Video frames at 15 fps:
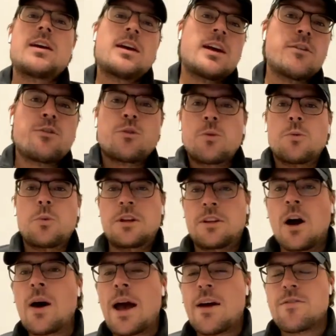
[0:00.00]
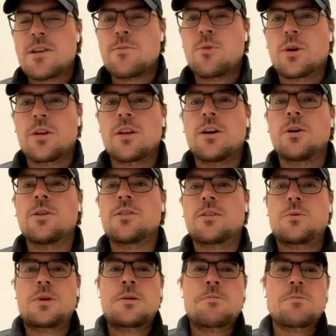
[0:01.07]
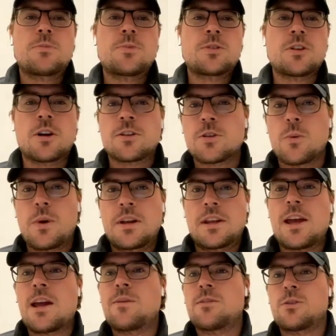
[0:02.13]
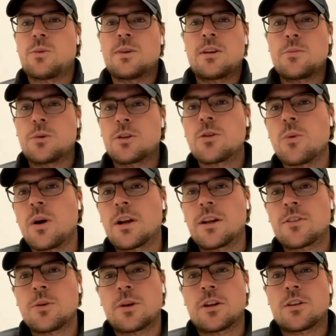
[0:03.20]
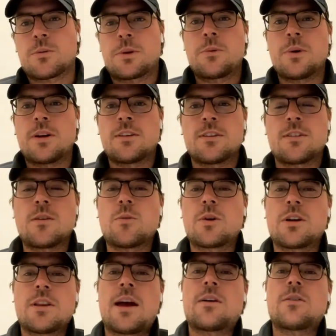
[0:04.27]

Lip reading: If we don't have any more of those and we start to win games and we end up with 20, 23 wins,